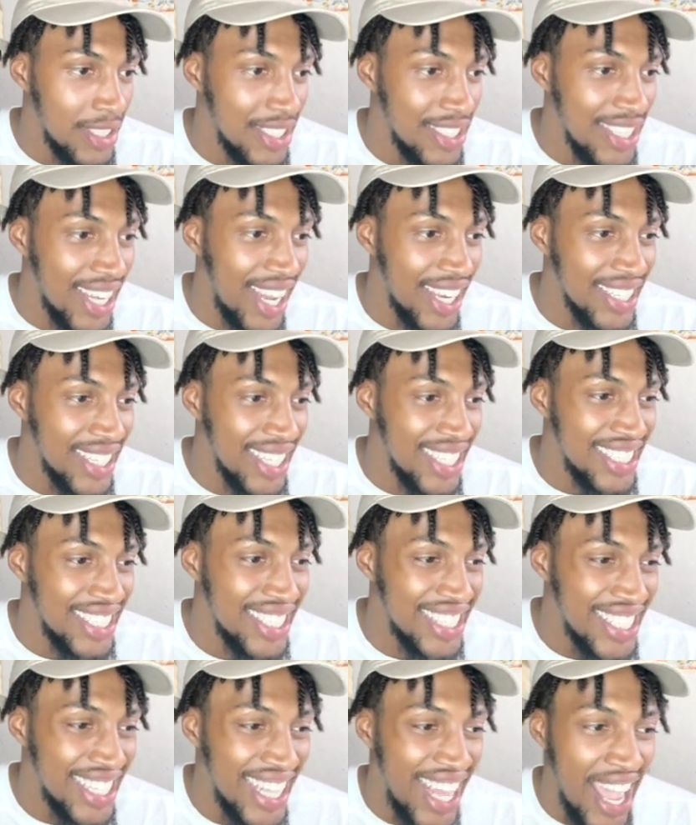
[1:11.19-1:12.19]
Y'all, it's
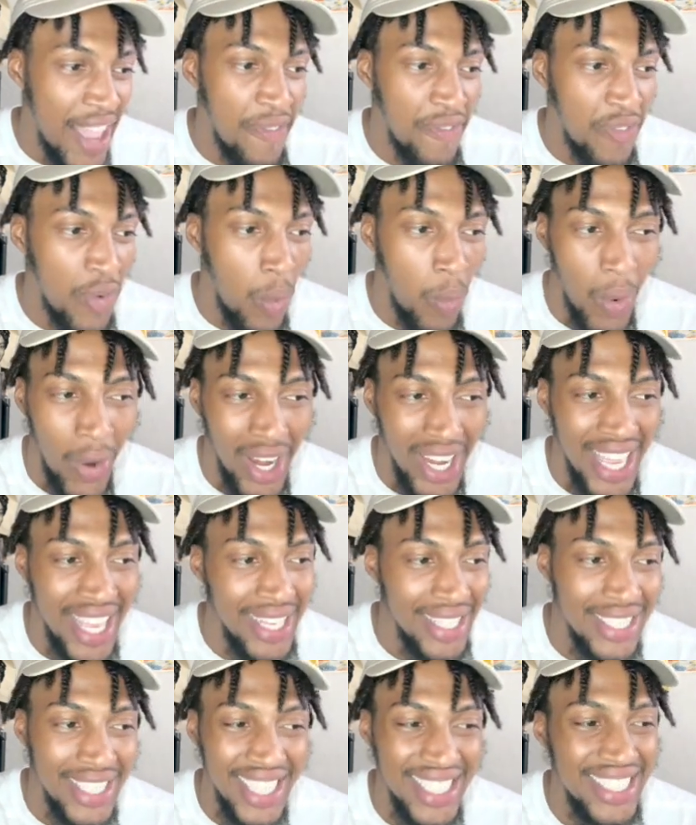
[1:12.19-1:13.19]
slight footwork. It,
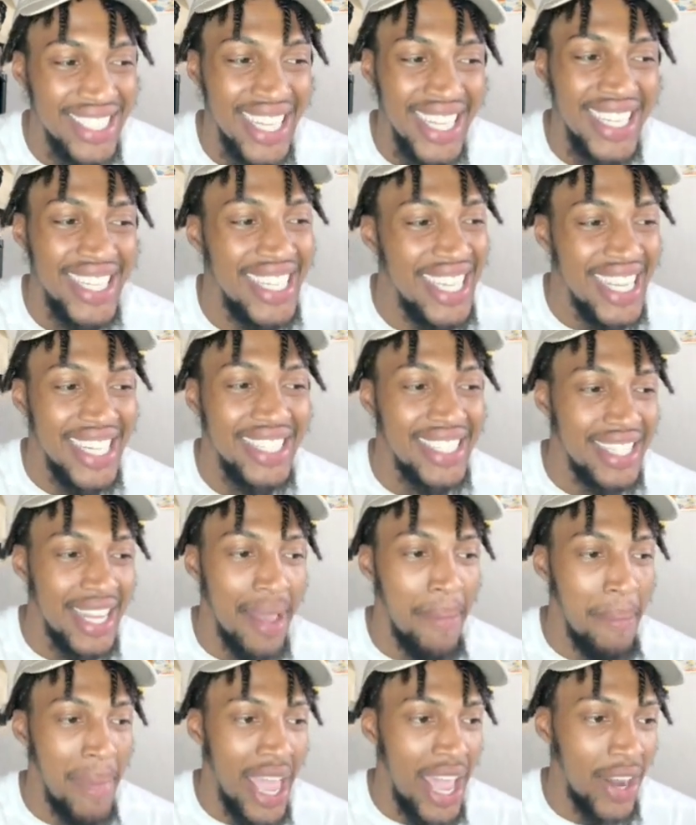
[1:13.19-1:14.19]
it's the deets
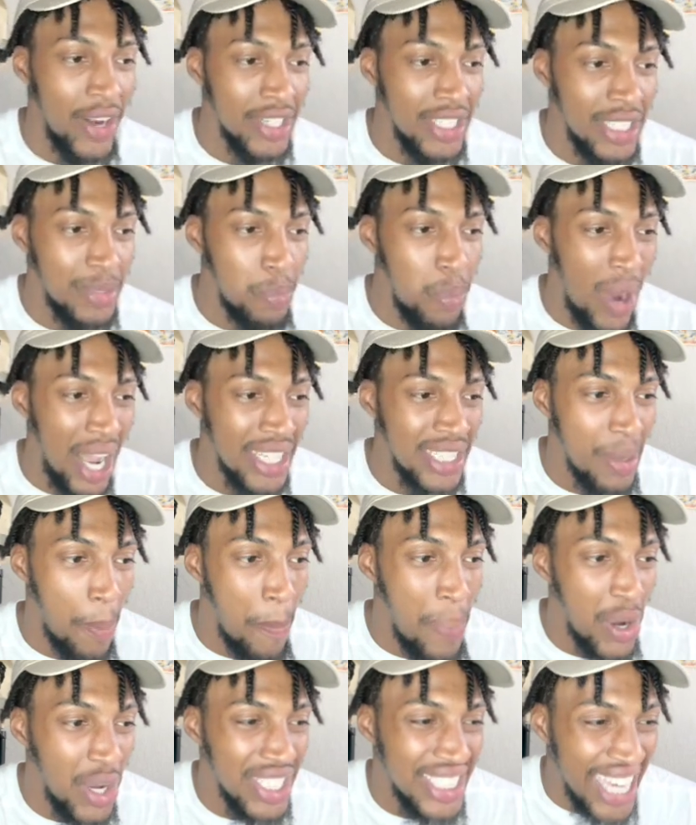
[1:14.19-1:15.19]
that matter. Just watch it
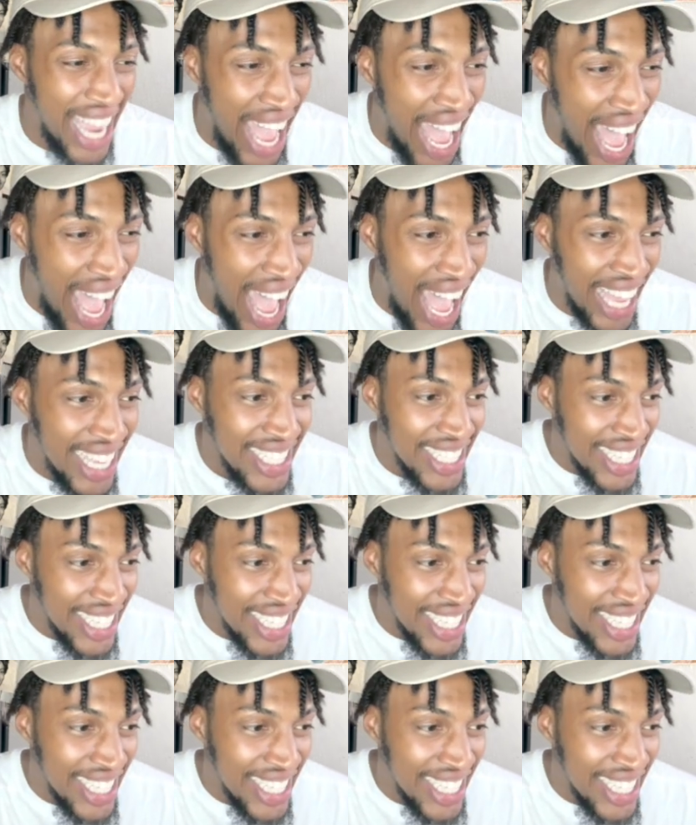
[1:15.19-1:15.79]
push. Ah.